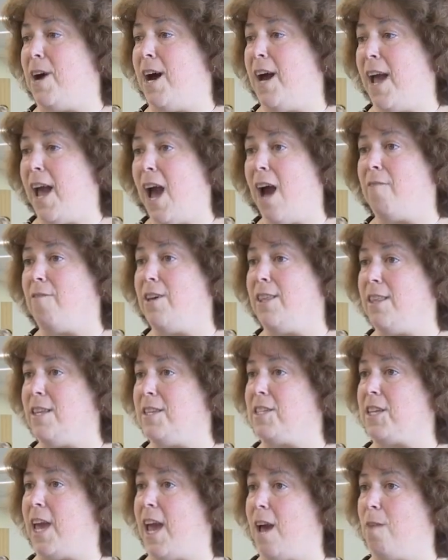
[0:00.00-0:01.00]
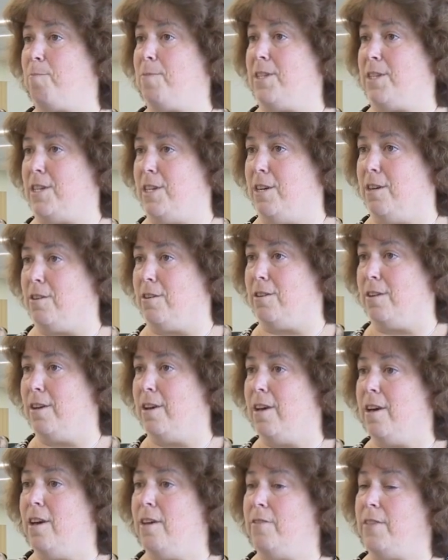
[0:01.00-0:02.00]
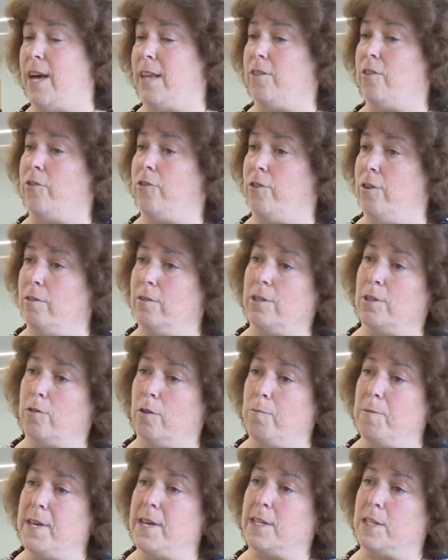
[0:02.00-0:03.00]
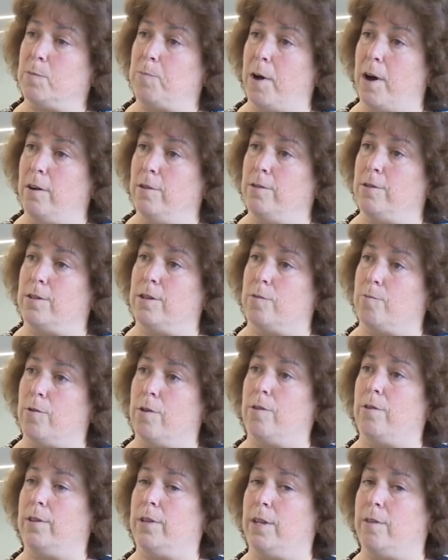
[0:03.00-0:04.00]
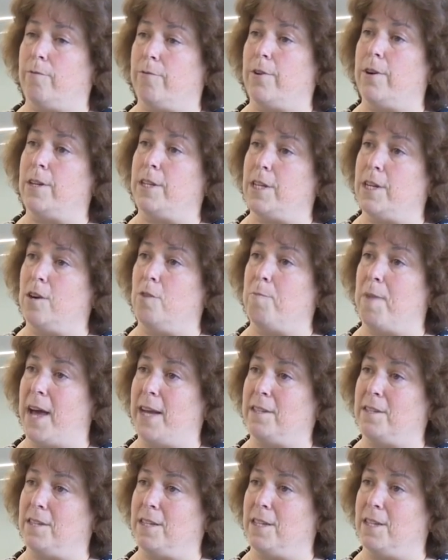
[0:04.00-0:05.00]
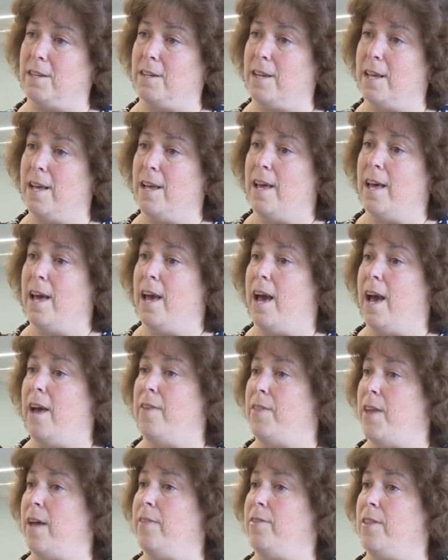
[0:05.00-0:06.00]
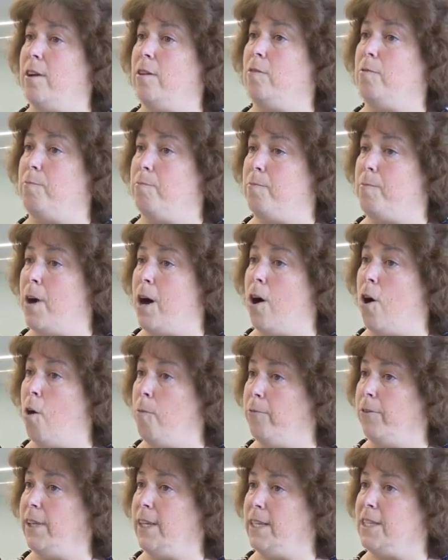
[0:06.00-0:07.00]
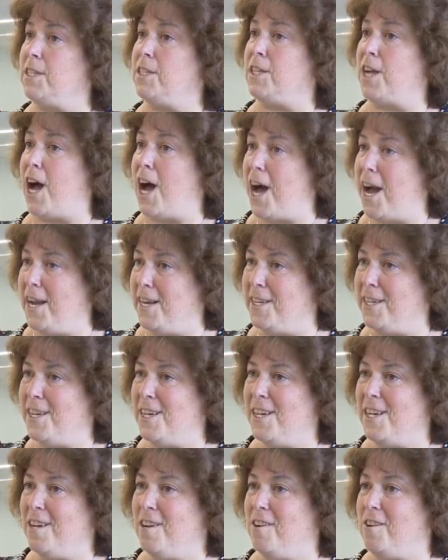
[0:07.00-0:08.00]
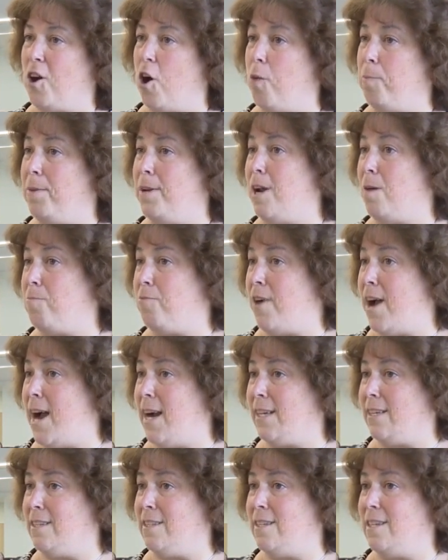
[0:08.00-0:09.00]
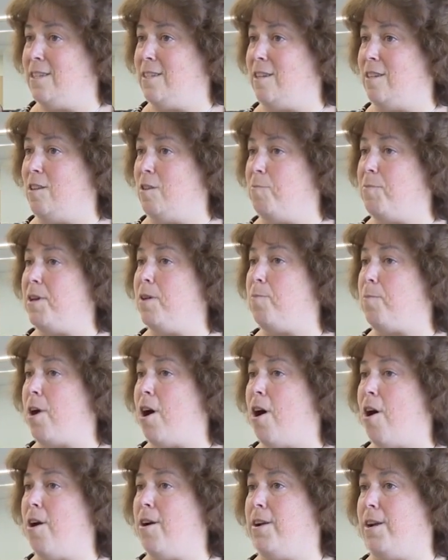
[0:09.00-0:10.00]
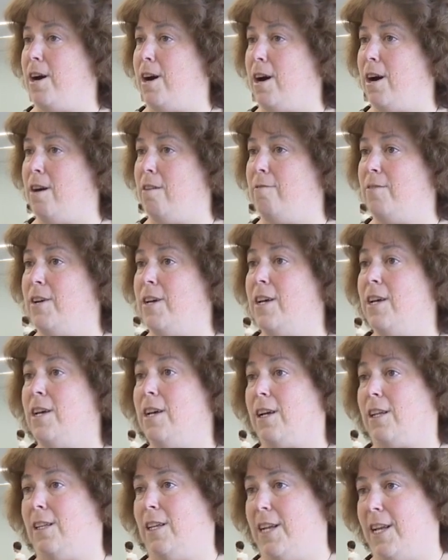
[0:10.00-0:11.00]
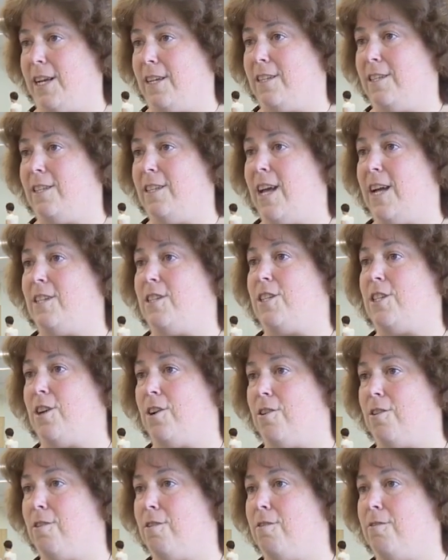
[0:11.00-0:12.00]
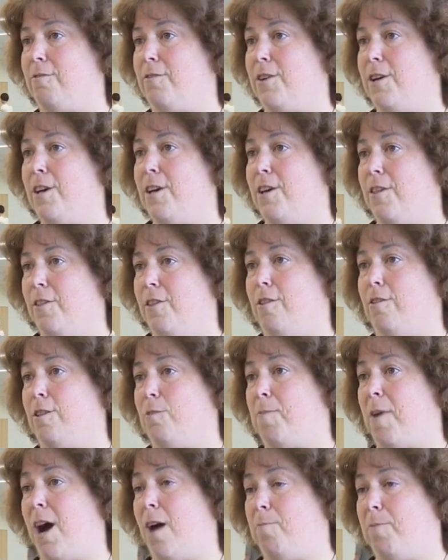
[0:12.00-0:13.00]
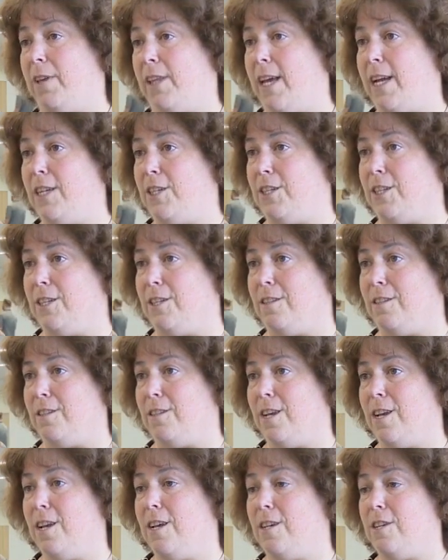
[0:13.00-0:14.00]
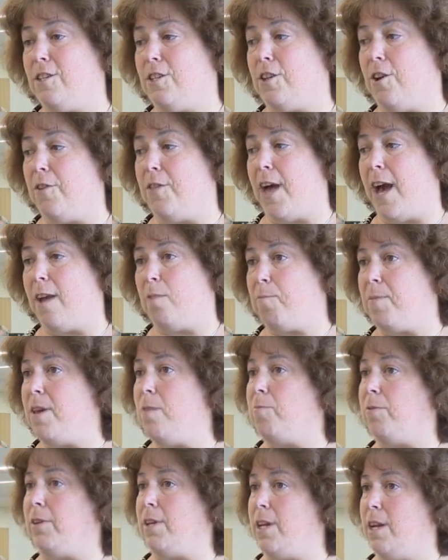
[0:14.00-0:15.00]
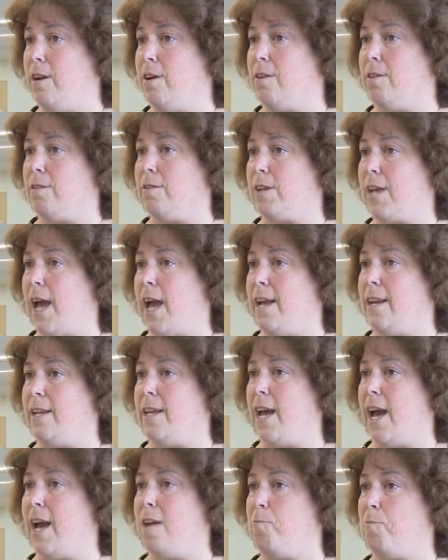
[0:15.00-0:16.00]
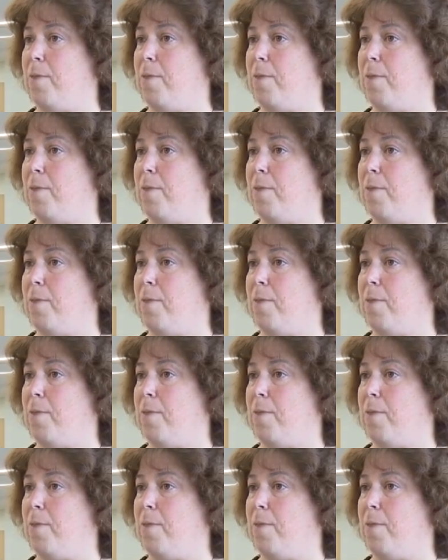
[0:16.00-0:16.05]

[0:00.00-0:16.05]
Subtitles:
having this campus here, that the students will be exposed to rural and frontier medicine, and that they'll hopefully decide to open up practices and to be a part of clinics that serve those populations so that people here can get